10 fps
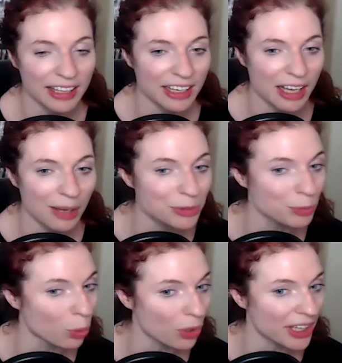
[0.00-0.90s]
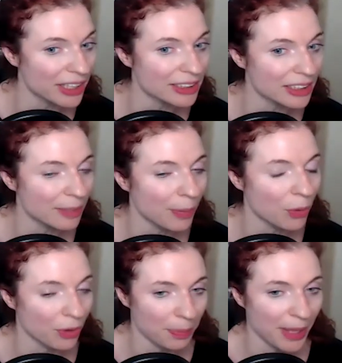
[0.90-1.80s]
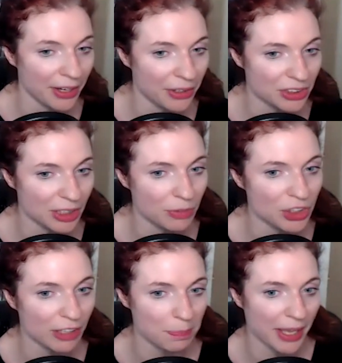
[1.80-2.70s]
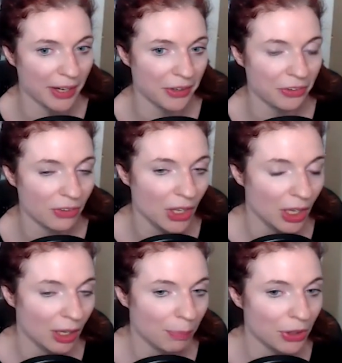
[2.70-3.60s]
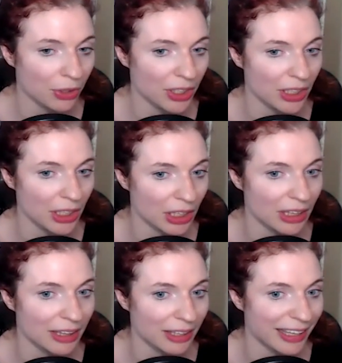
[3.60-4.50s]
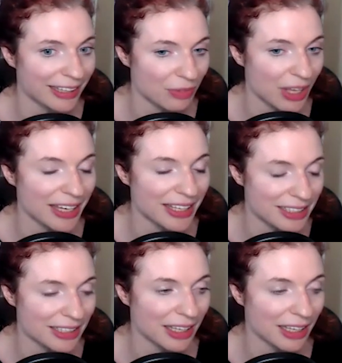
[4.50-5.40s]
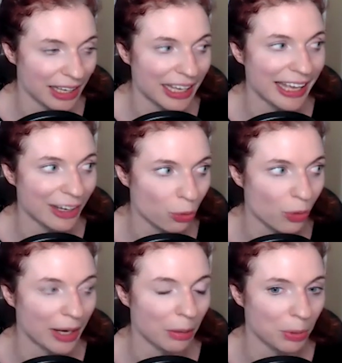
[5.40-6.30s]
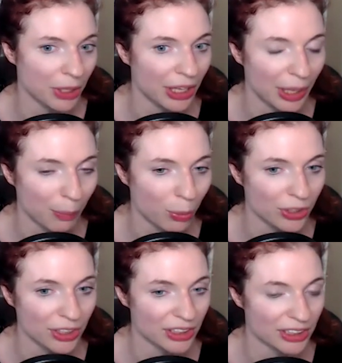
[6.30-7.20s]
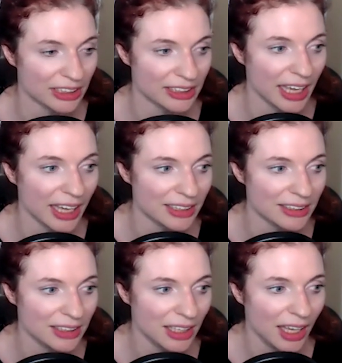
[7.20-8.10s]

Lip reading: it comes more easily to poker players than chess players, but it is incredibly important to success.